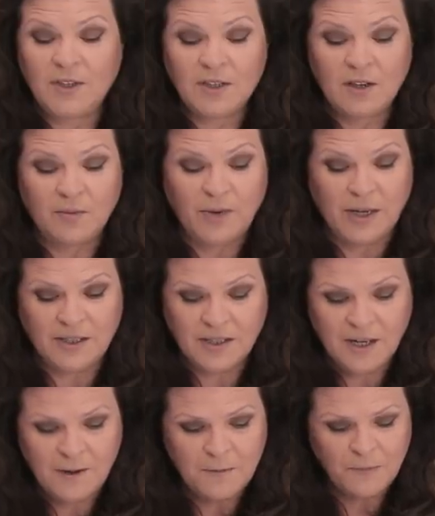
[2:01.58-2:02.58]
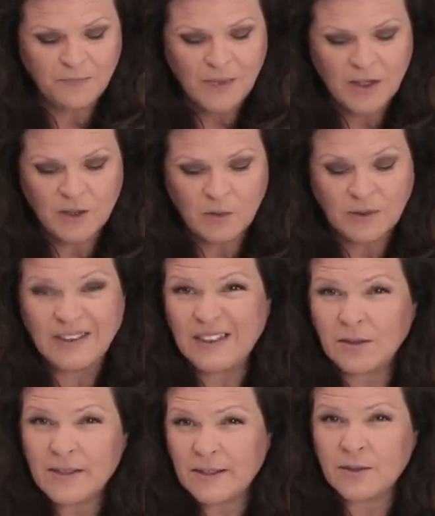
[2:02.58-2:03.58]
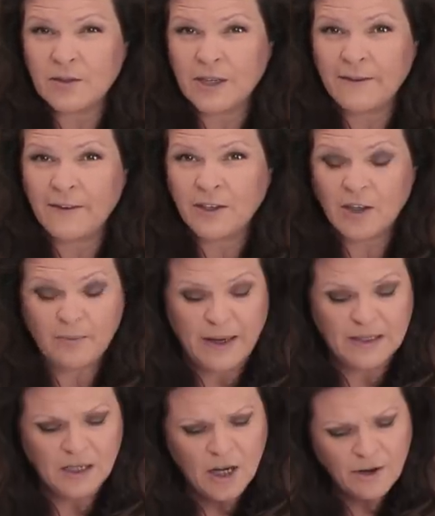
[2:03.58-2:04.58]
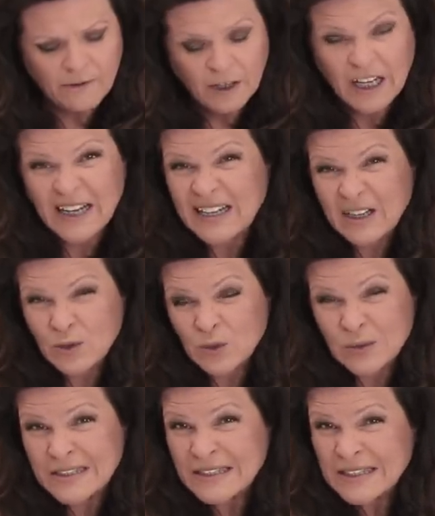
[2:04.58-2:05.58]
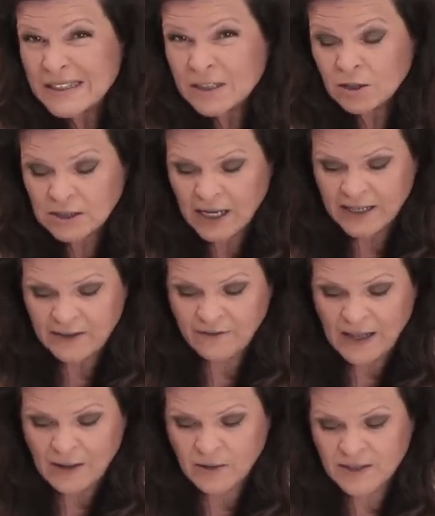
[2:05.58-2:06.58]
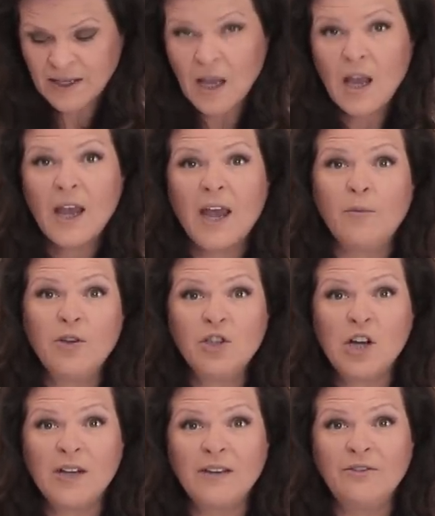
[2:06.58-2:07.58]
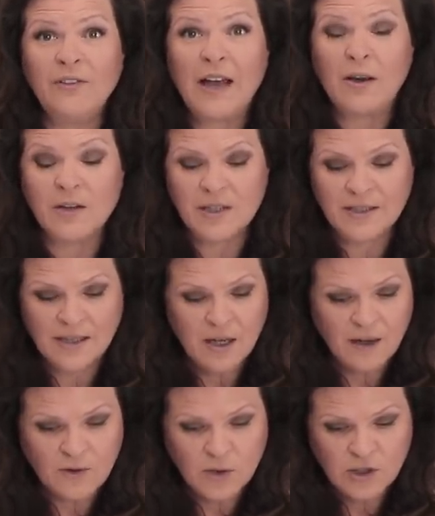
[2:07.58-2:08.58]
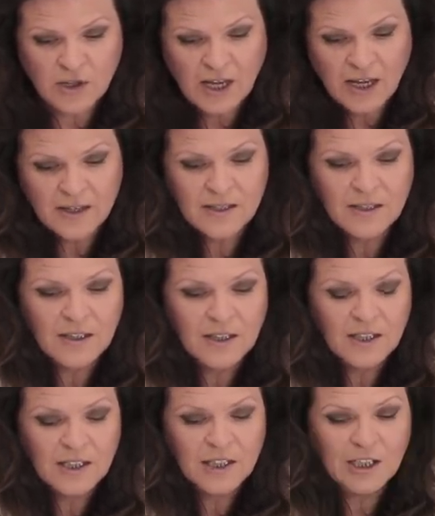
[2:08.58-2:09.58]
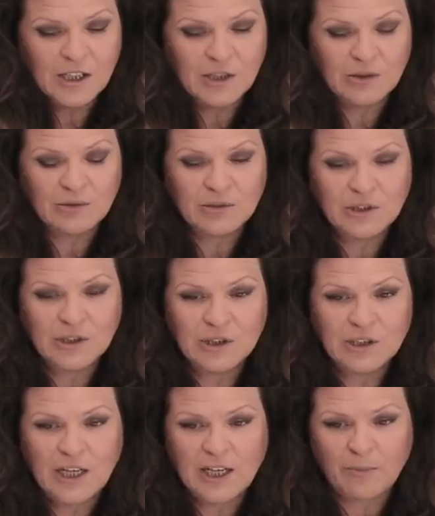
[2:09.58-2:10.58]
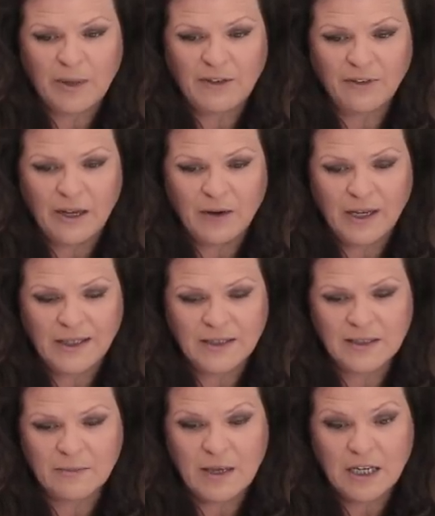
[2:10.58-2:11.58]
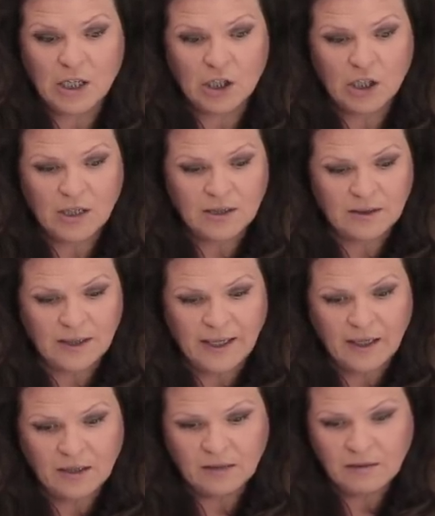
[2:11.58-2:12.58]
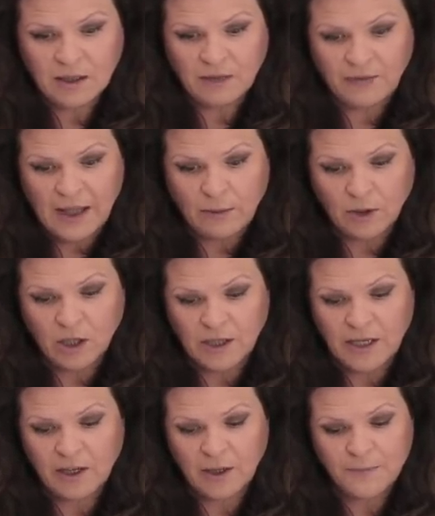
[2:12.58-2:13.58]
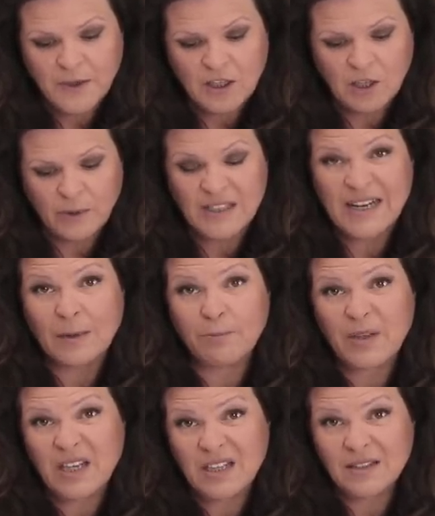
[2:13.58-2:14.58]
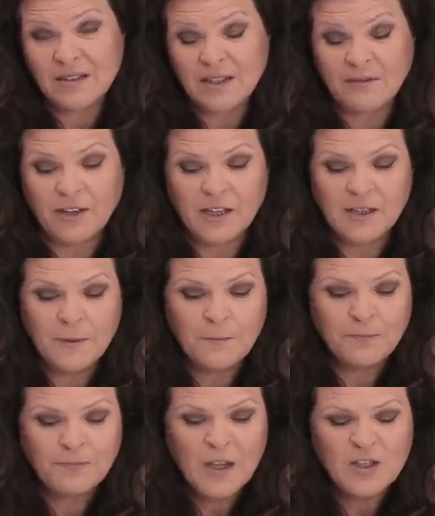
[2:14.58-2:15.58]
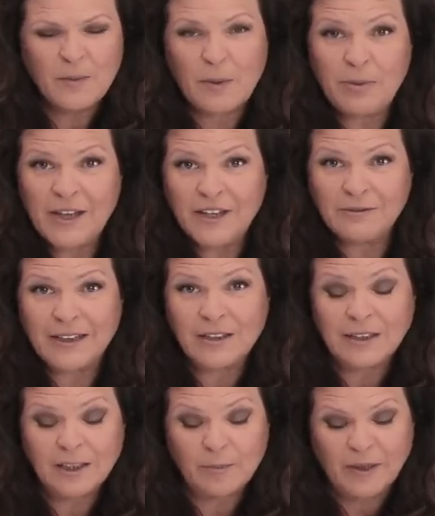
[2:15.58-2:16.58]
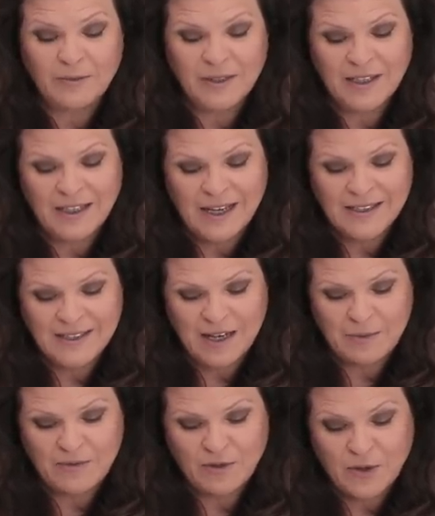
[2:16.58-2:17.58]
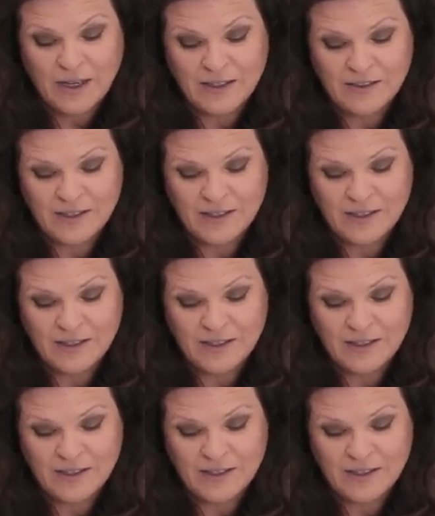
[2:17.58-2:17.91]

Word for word: he's not impressed. So little scissors I find are the best for cutting out those little tiny flowers. And when you're talking flowers, of course you can't, you know, take a big flower like this and make it look like a flower on here. So you want to take pieces of it. So I've been playing around a little bit with it last night before I